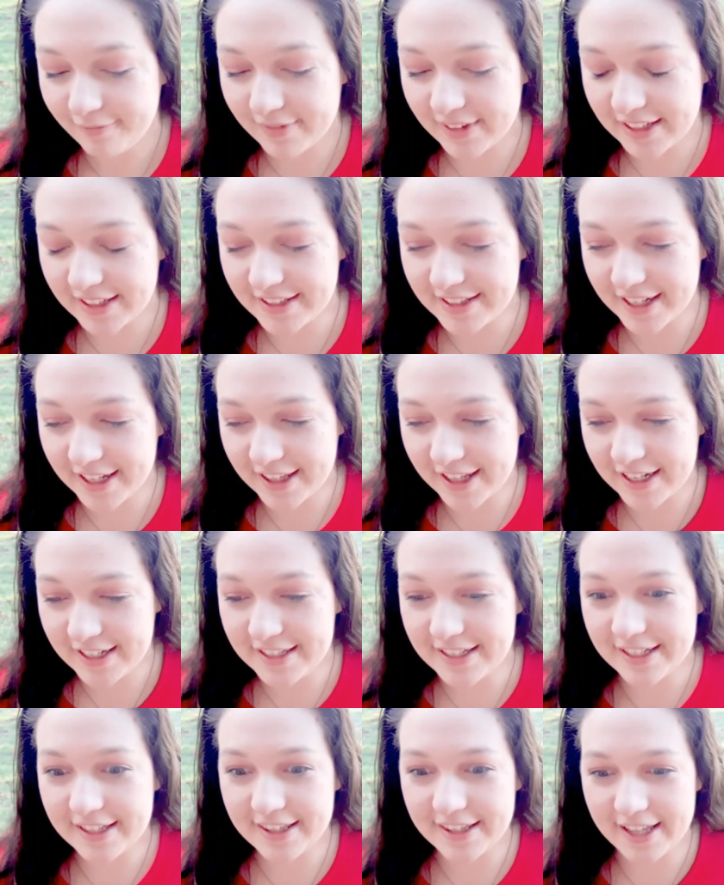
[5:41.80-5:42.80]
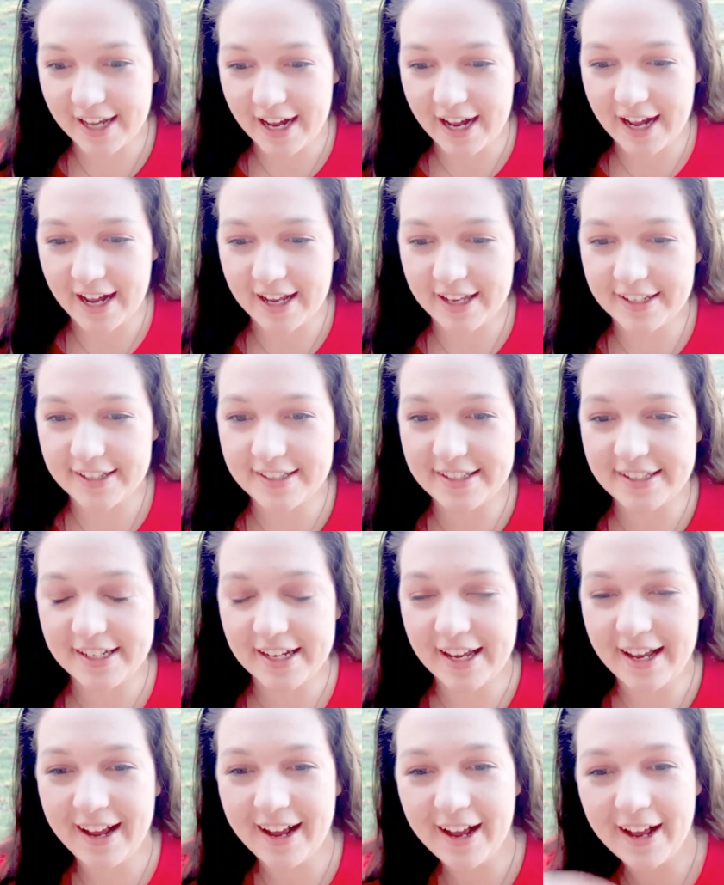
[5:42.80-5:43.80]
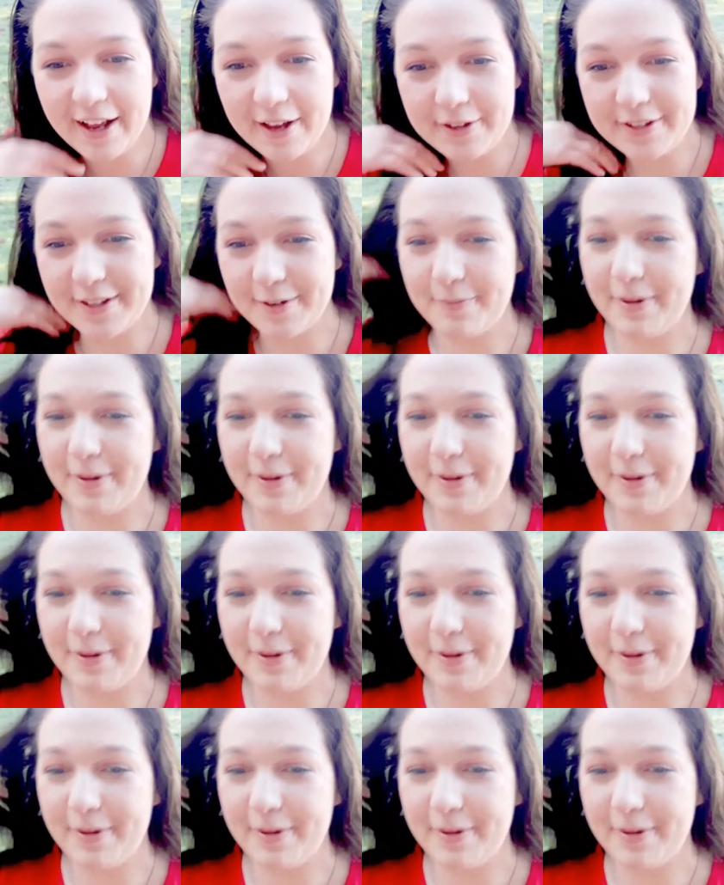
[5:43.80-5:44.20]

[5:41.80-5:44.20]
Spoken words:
So they did that. So